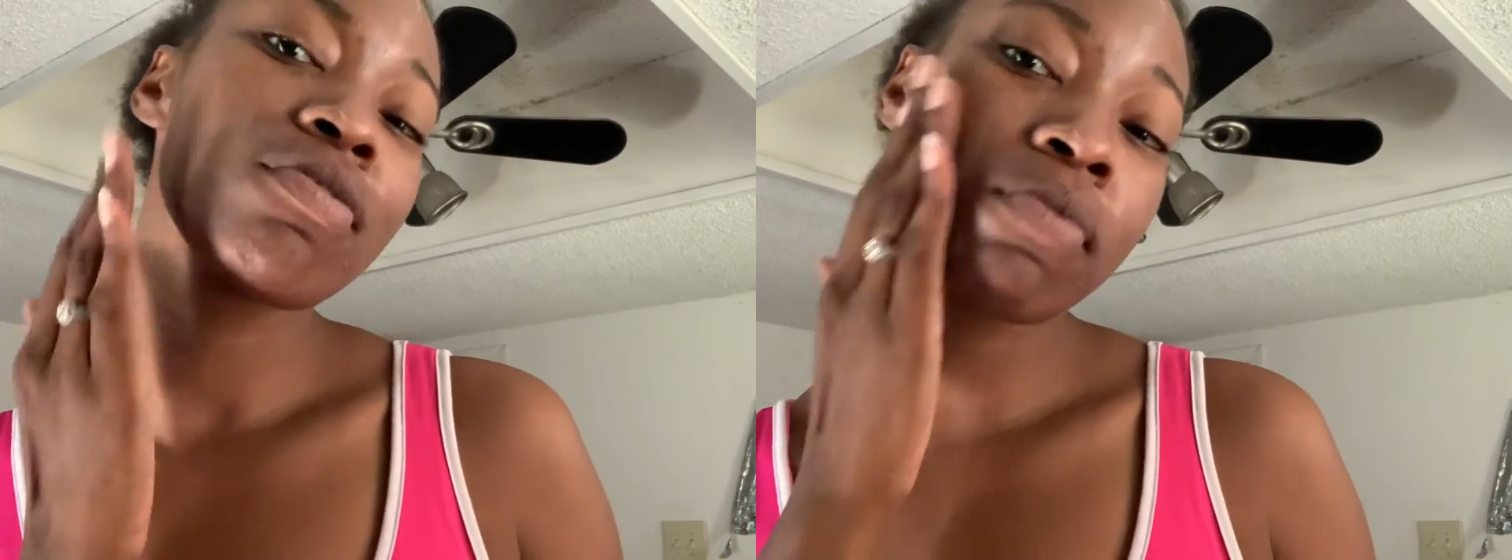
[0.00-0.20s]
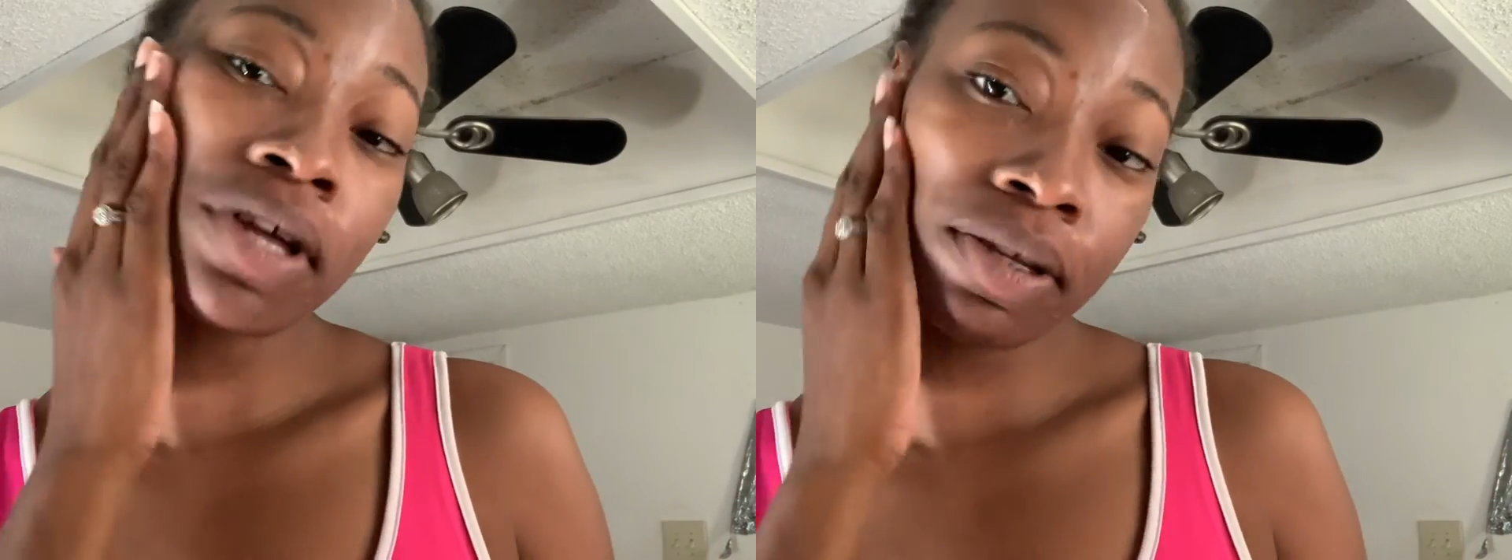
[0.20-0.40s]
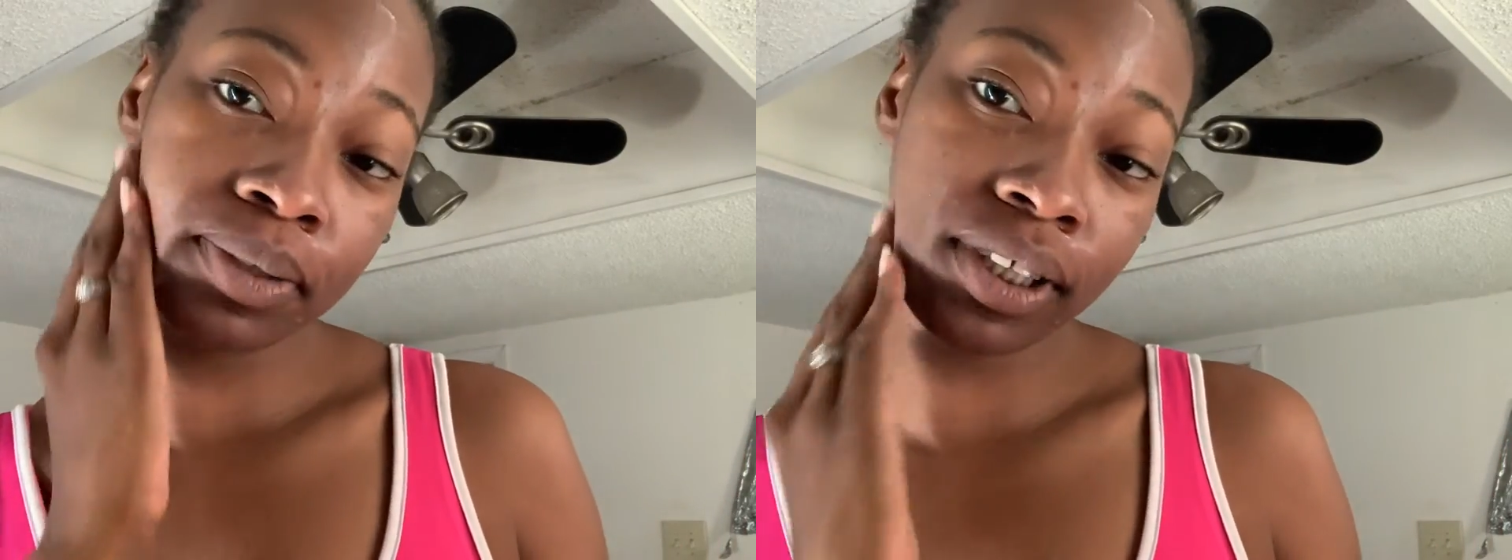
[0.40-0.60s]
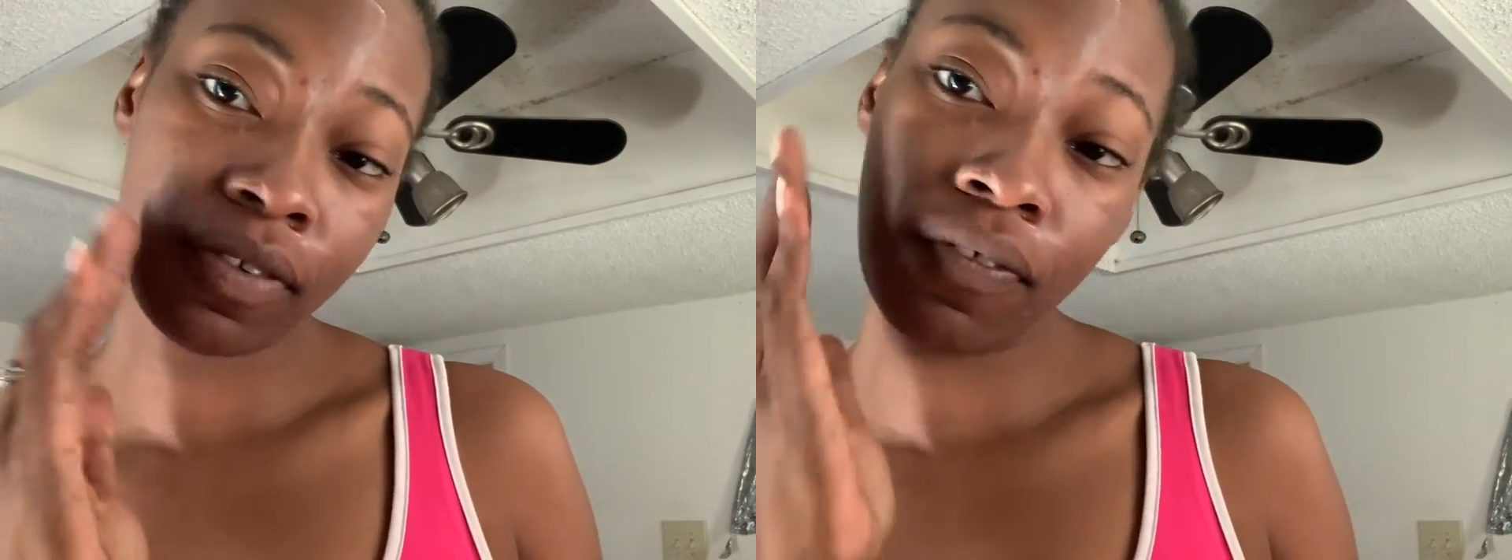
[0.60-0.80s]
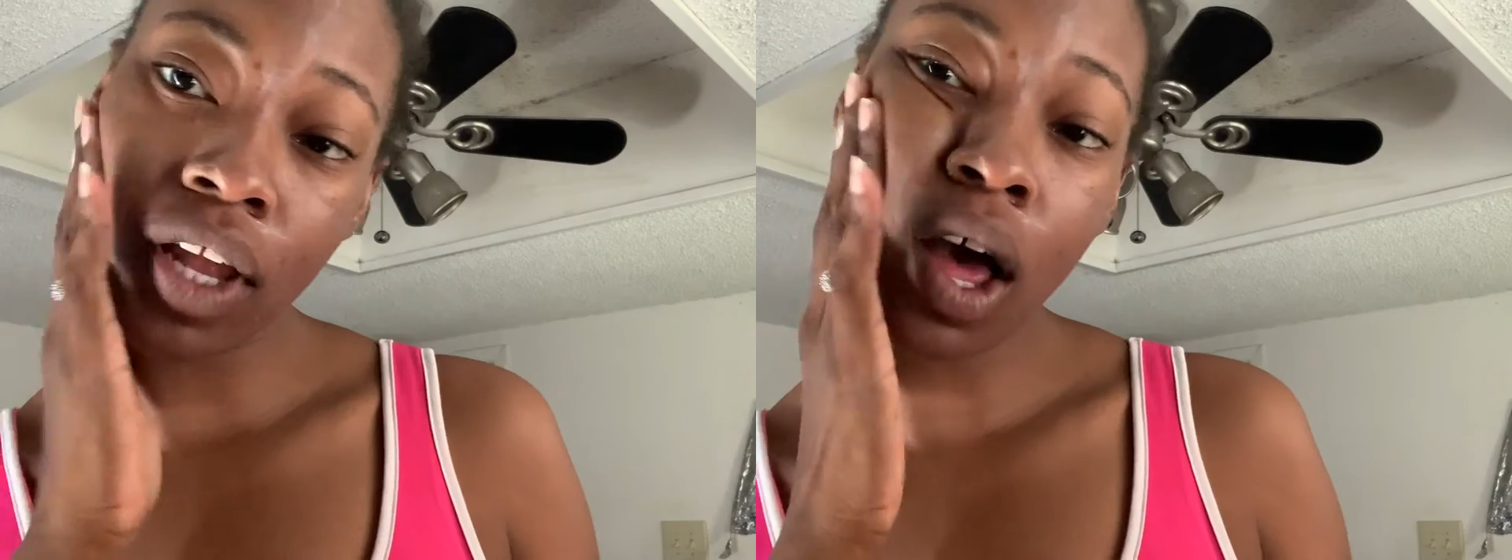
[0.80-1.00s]
Welcome to the
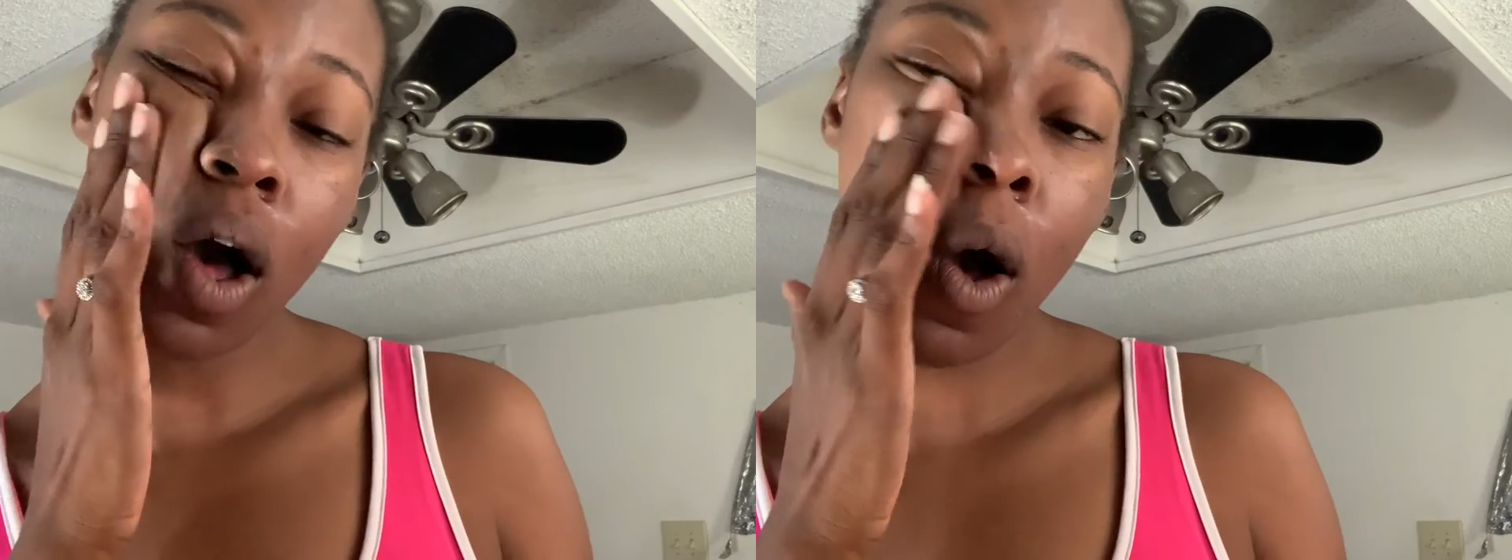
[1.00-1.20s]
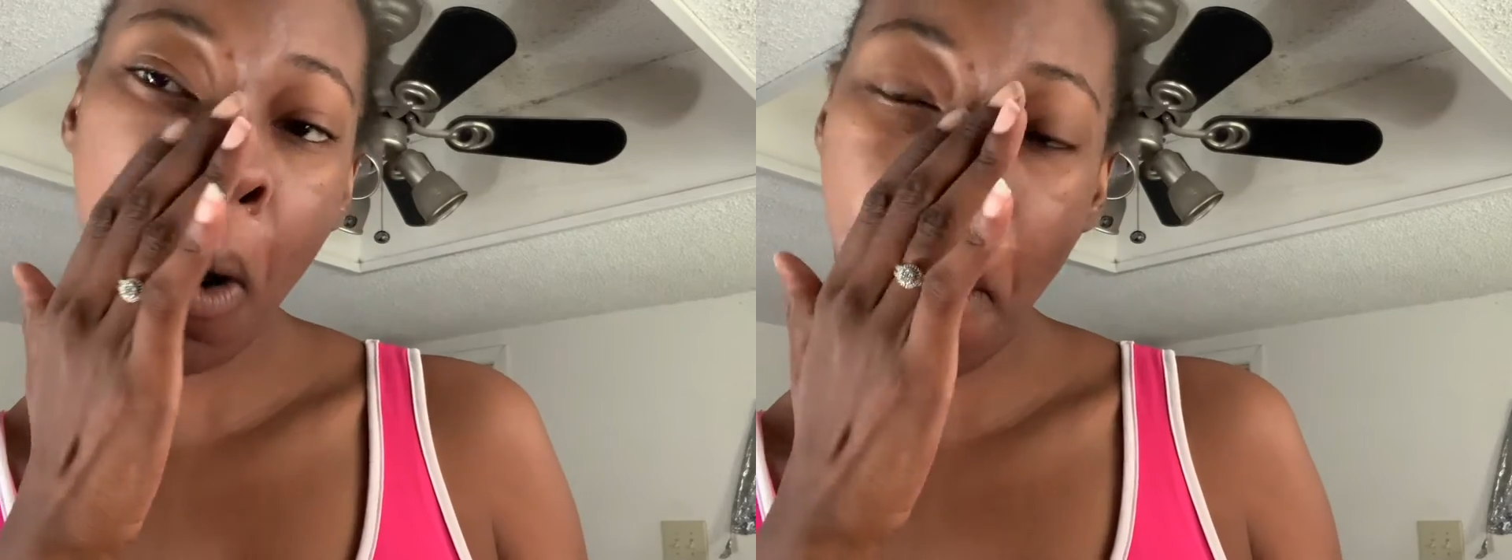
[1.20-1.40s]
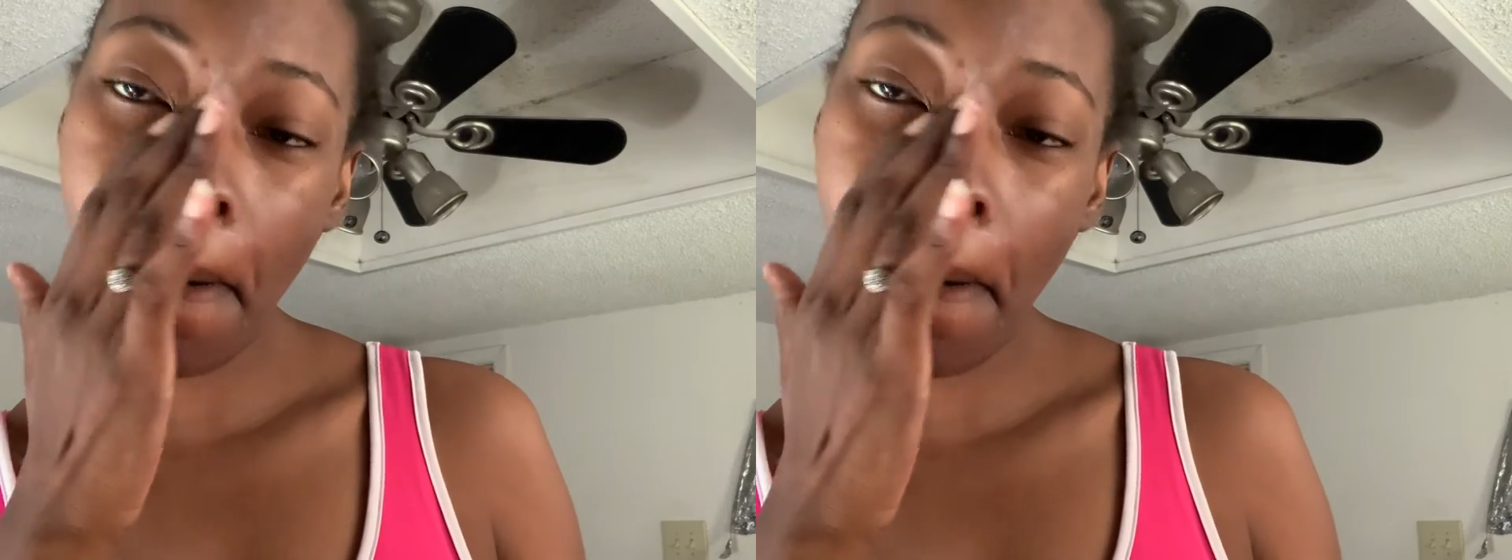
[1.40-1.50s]
vlog.